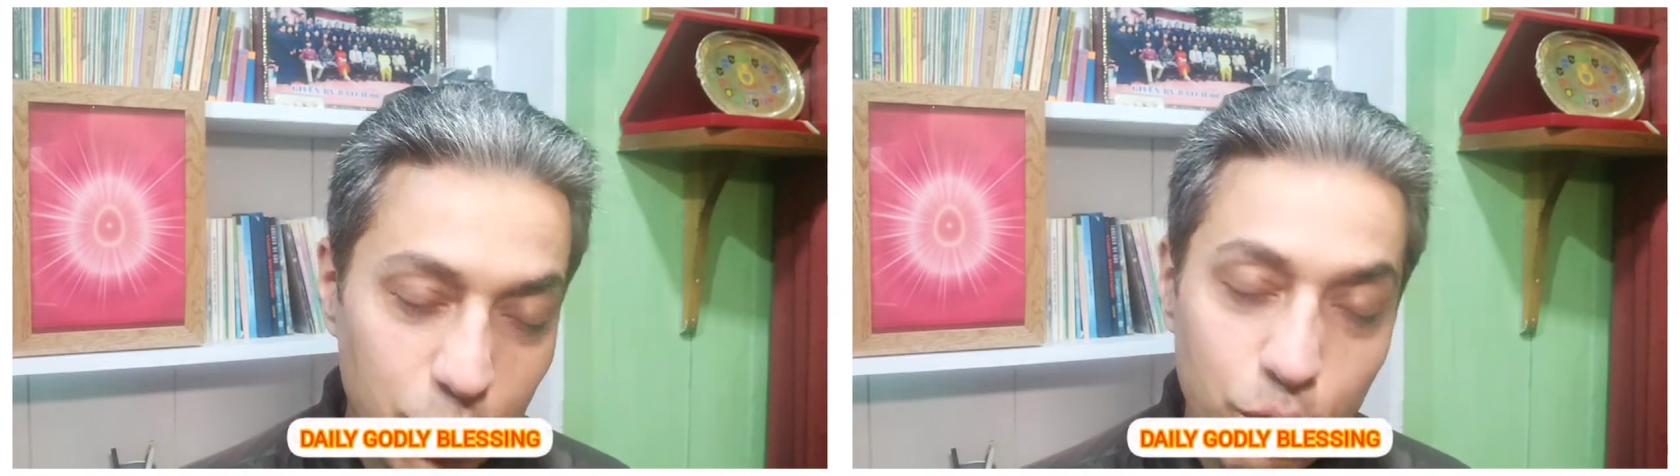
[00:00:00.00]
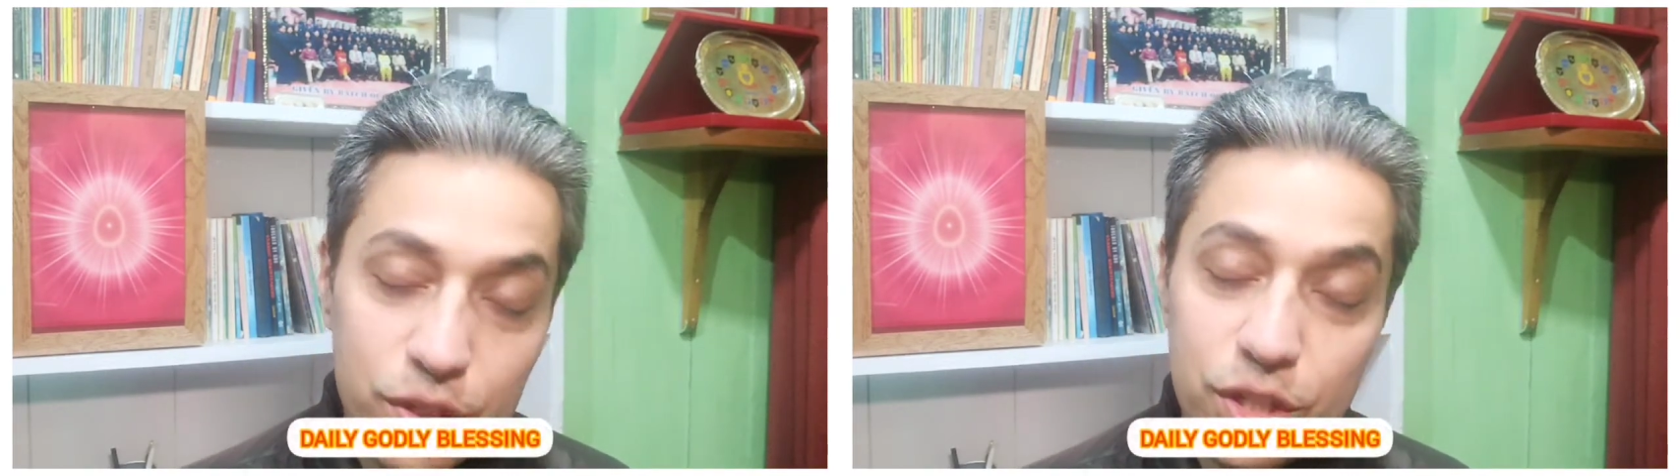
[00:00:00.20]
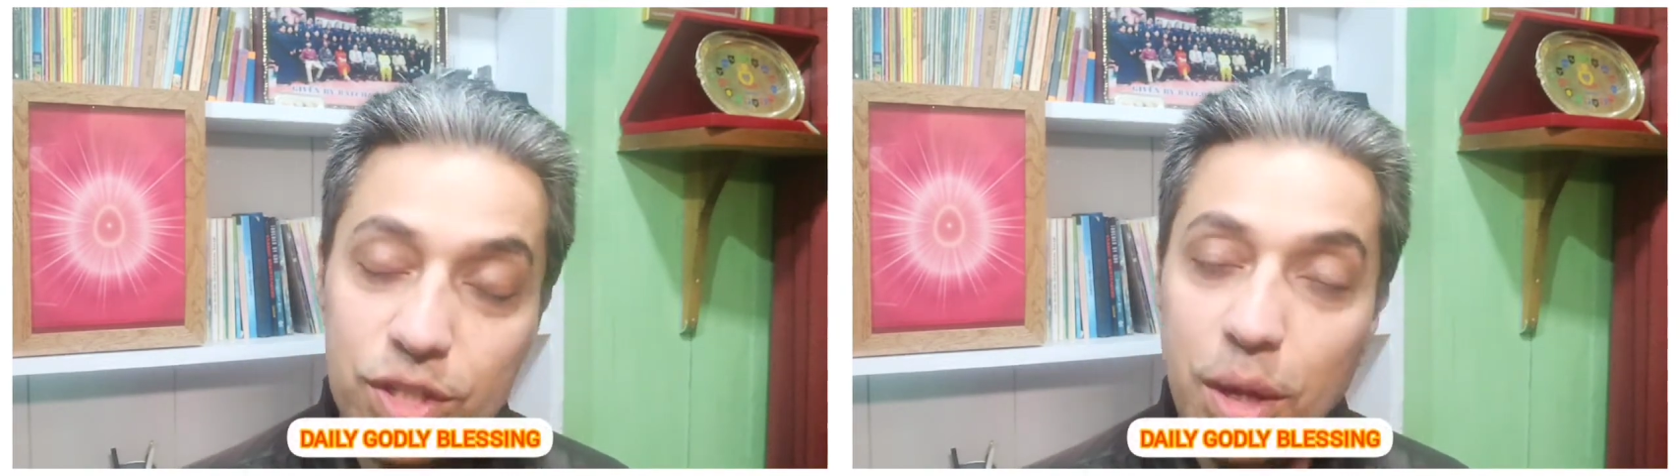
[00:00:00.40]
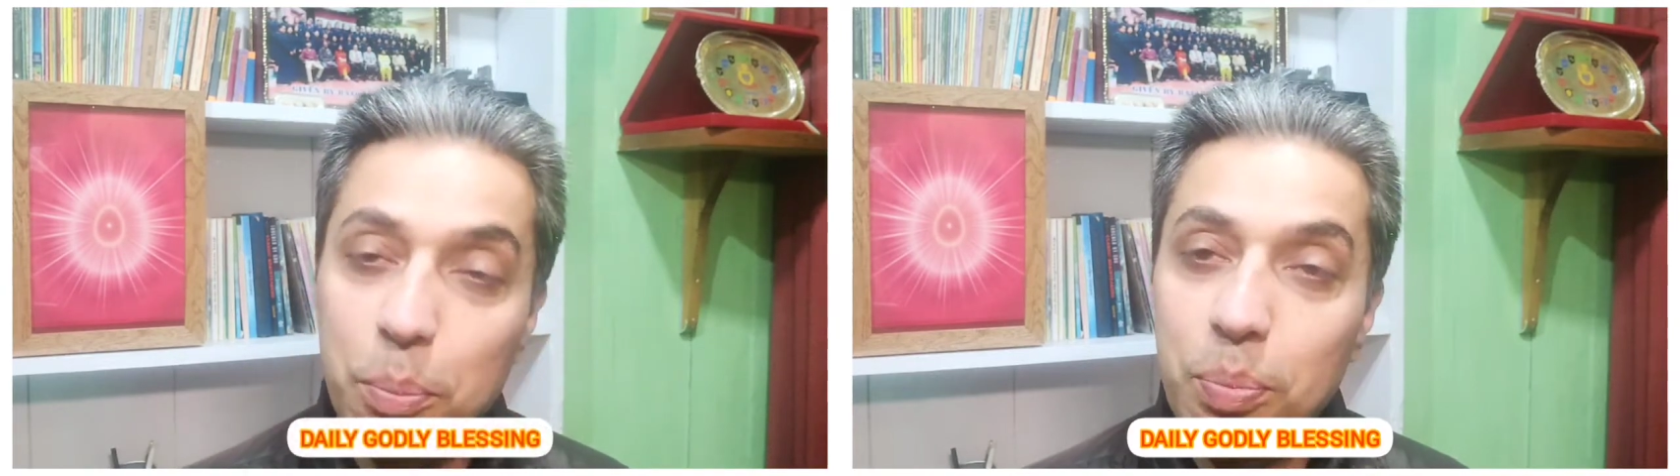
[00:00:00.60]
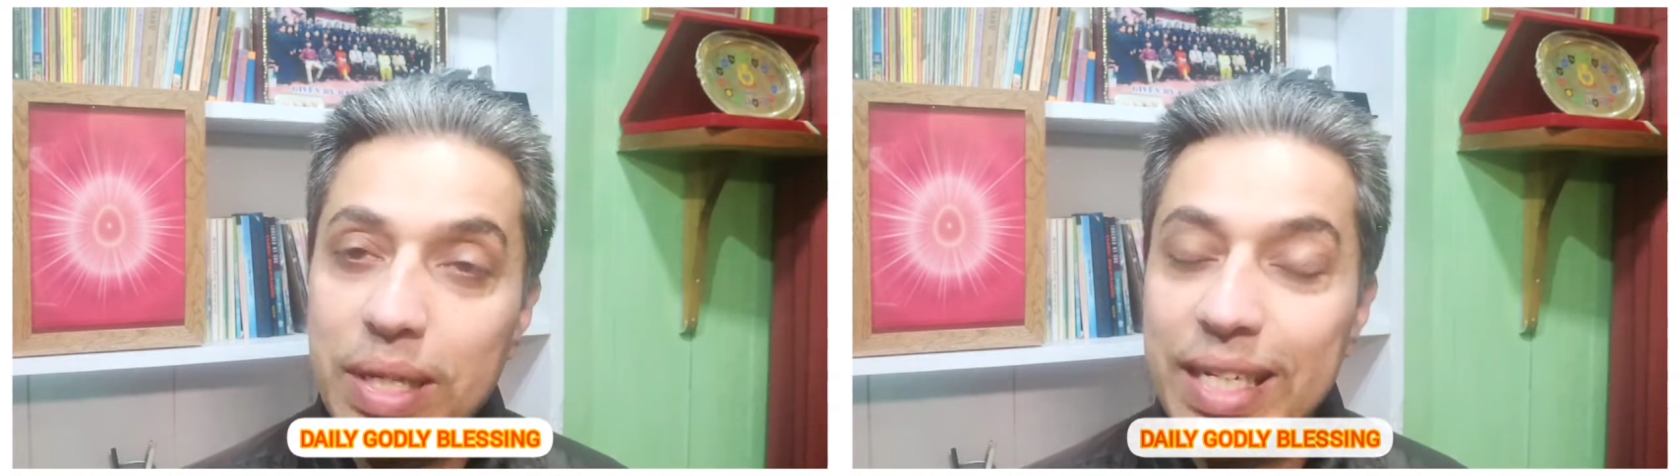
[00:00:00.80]
which is
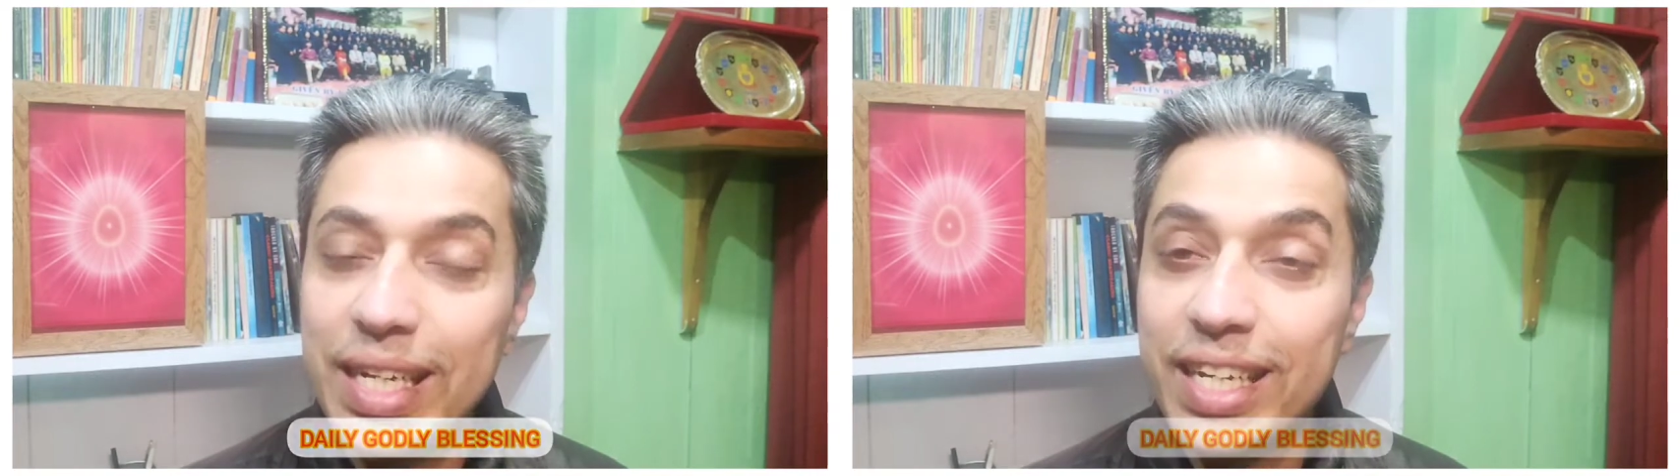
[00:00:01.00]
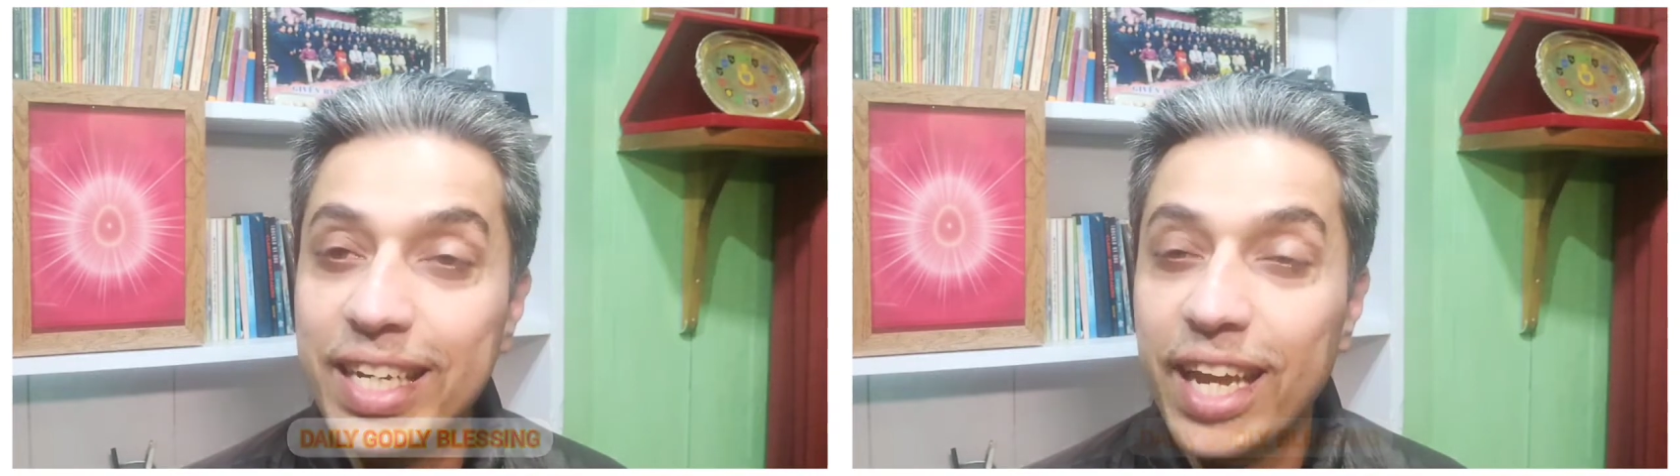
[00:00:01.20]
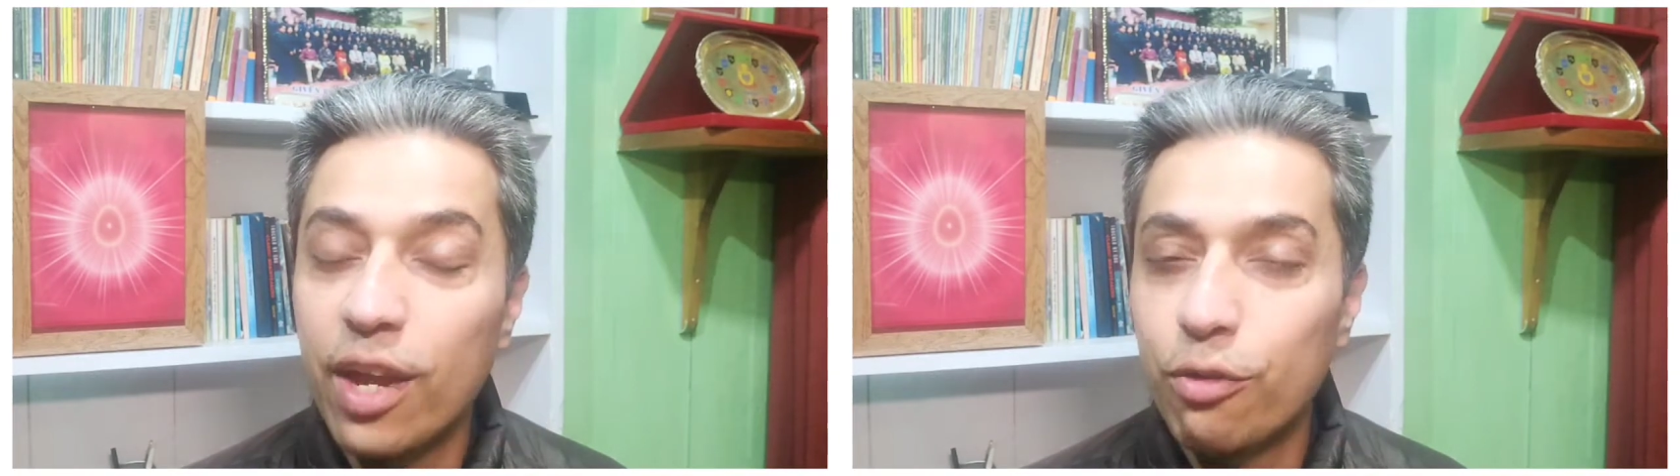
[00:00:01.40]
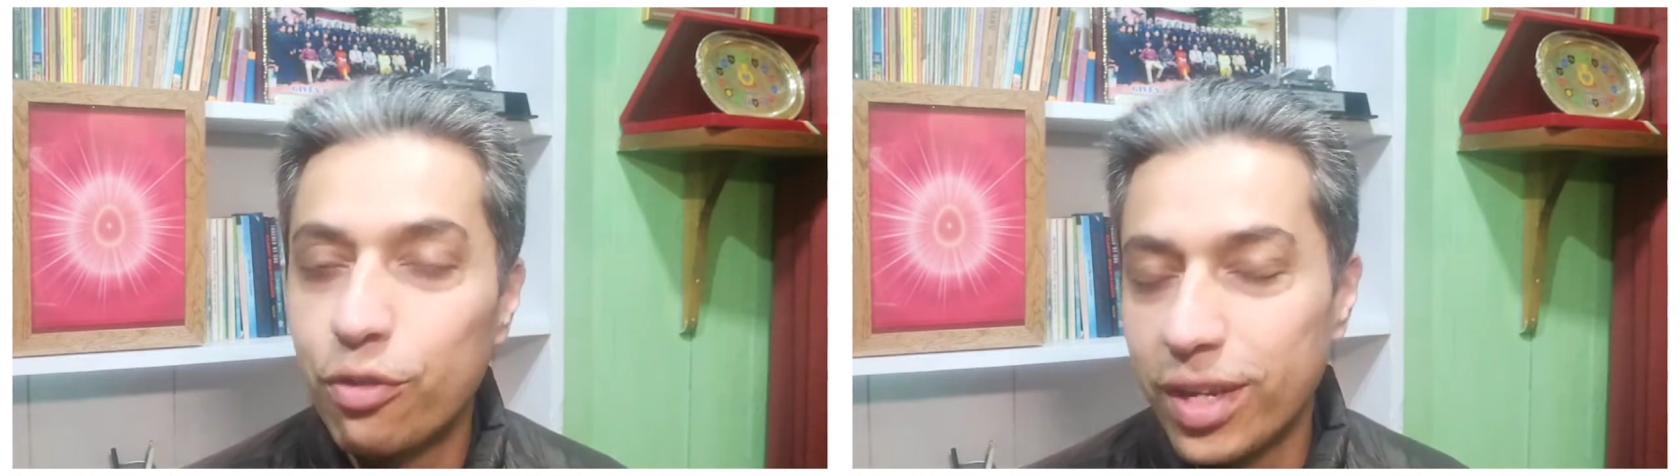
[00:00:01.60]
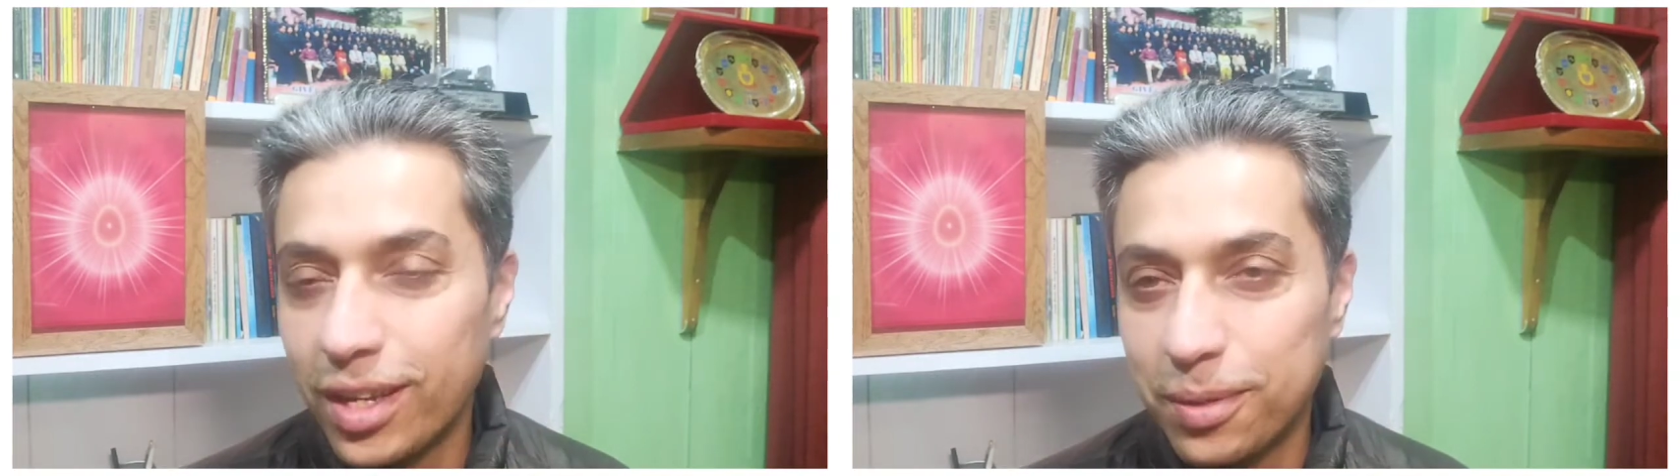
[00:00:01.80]
completely
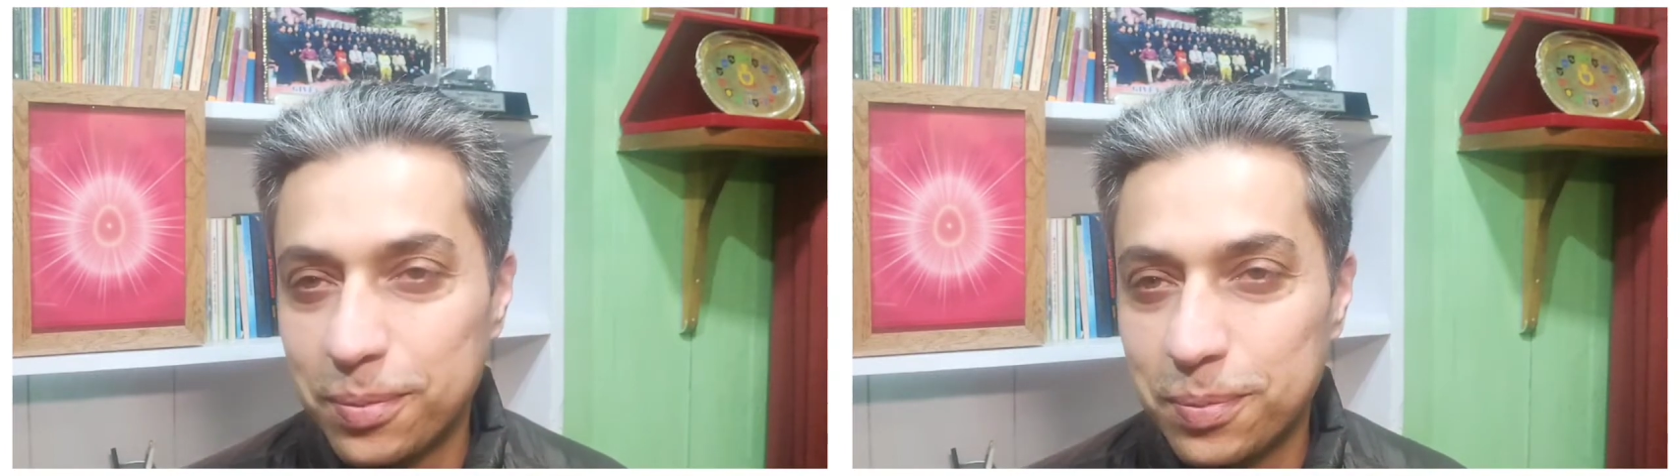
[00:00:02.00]
carefree.